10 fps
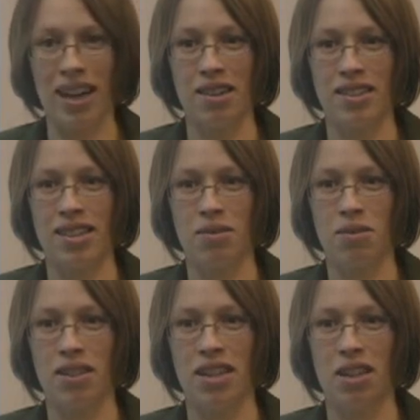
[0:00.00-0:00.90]
I
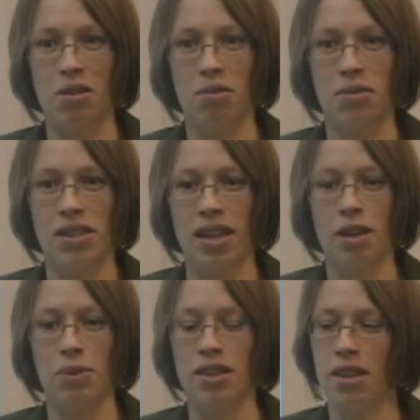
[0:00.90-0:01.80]
didn't, sign
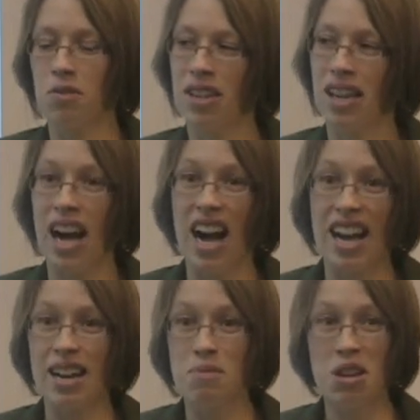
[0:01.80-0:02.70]
up because I was like, I
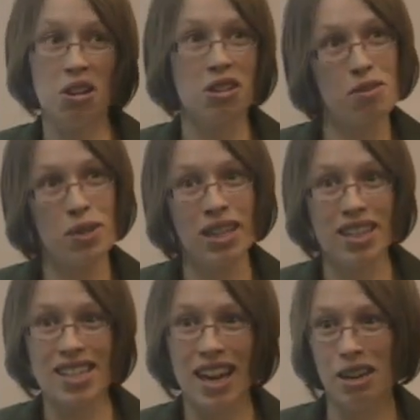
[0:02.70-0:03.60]
am the
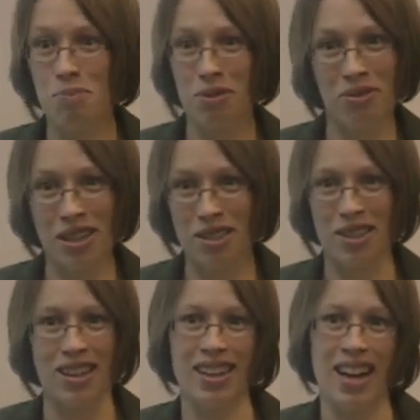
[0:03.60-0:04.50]
ultimate tech
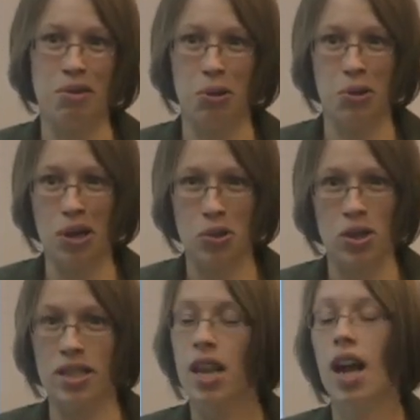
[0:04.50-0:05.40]
professor and I will crush
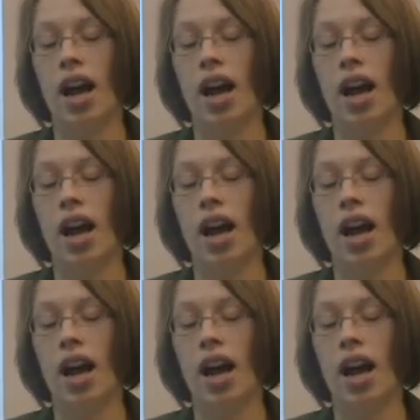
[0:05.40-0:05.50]
this.